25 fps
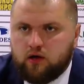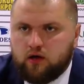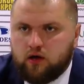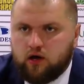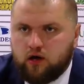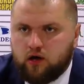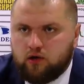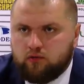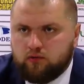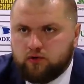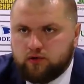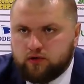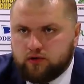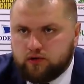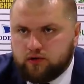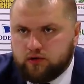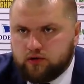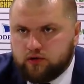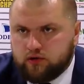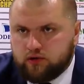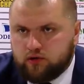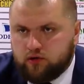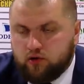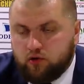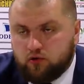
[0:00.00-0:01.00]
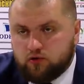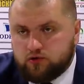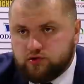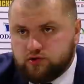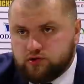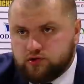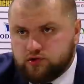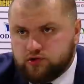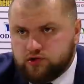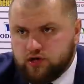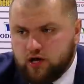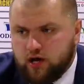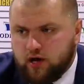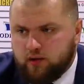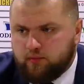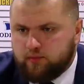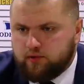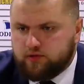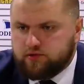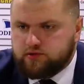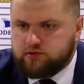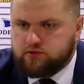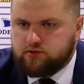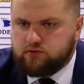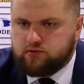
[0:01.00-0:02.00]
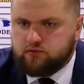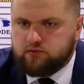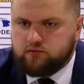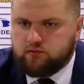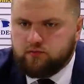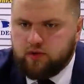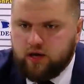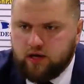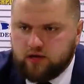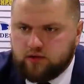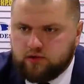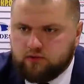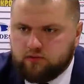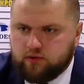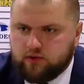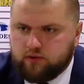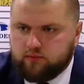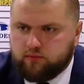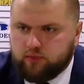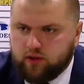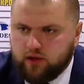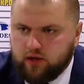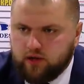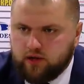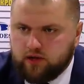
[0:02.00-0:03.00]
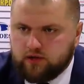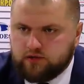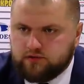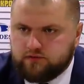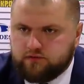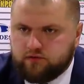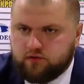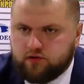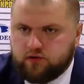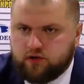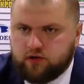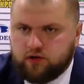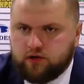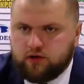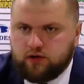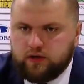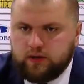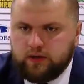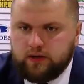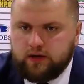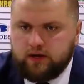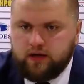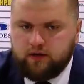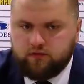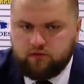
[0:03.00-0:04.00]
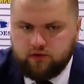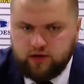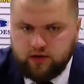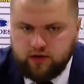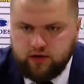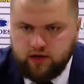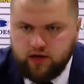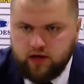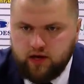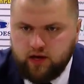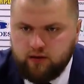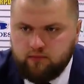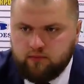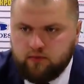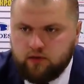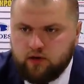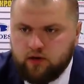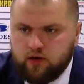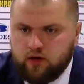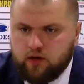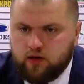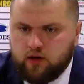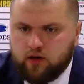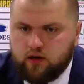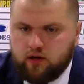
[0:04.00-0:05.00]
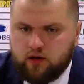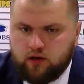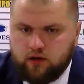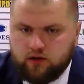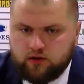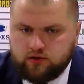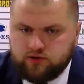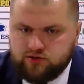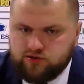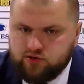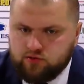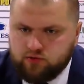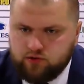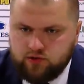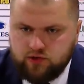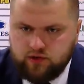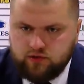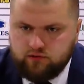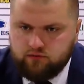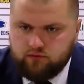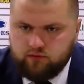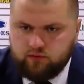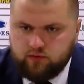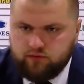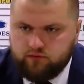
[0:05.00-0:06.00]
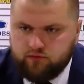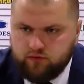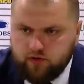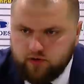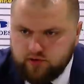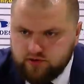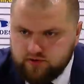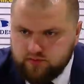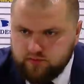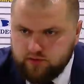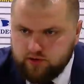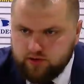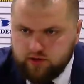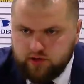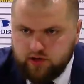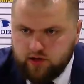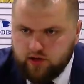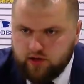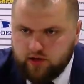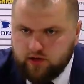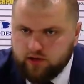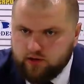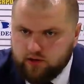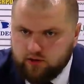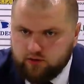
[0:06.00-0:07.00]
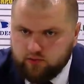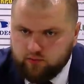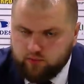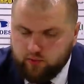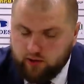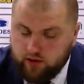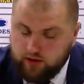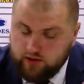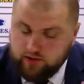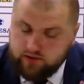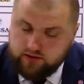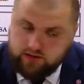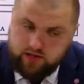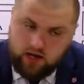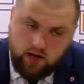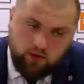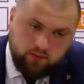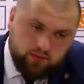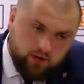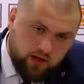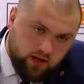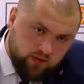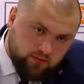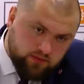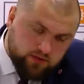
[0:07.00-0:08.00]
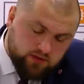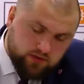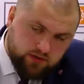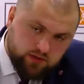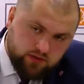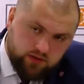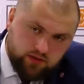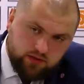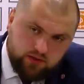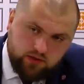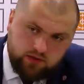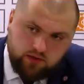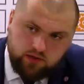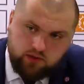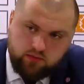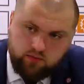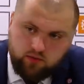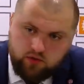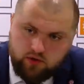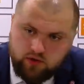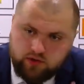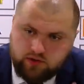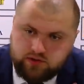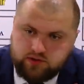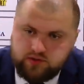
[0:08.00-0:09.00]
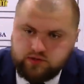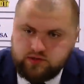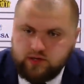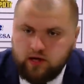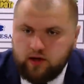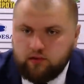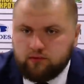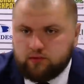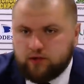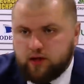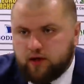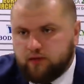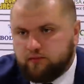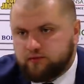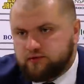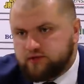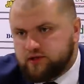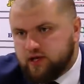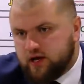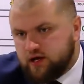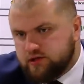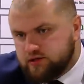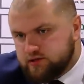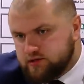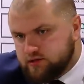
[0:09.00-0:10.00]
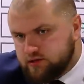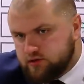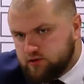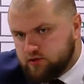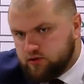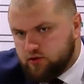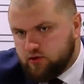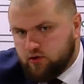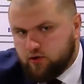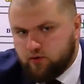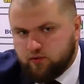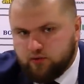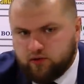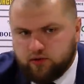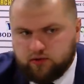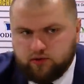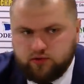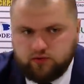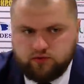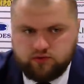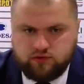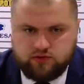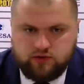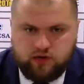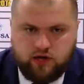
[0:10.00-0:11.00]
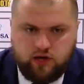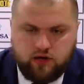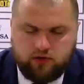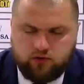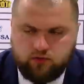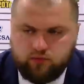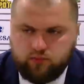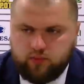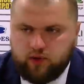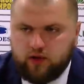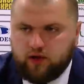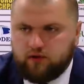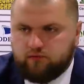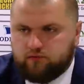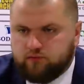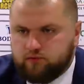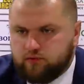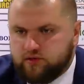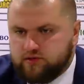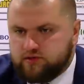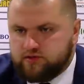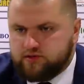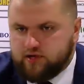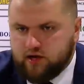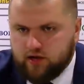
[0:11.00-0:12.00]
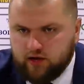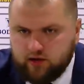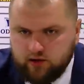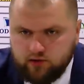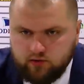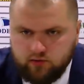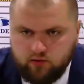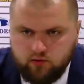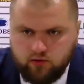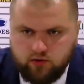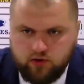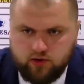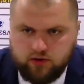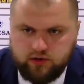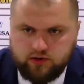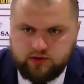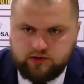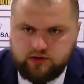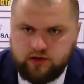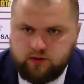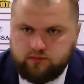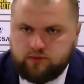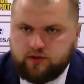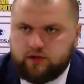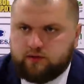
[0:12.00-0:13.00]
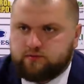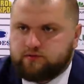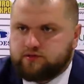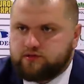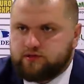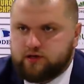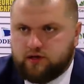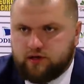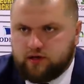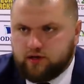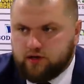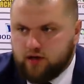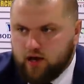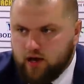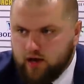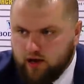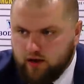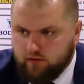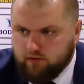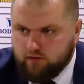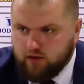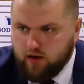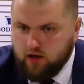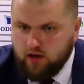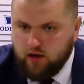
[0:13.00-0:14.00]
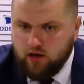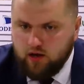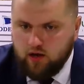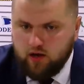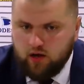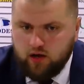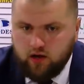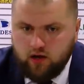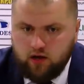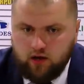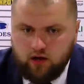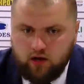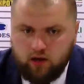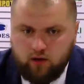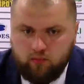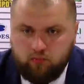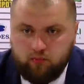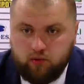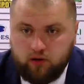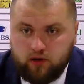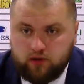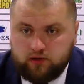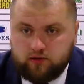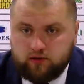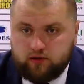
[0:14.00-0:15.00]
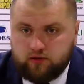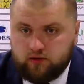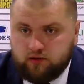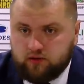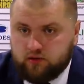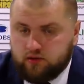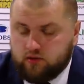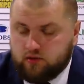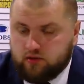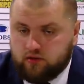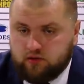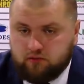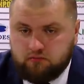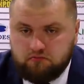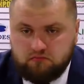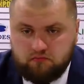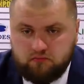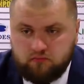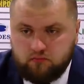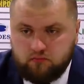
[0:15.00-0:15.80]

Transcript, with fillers: our uh, coach's job is to motivate players for uh, every game. Uh, so that from the first minute they are ready to play. Sometimes it uh, works, sometimes doesn't, you know, and you start to play from the second quarter, sometimes second half. Uh, but uh,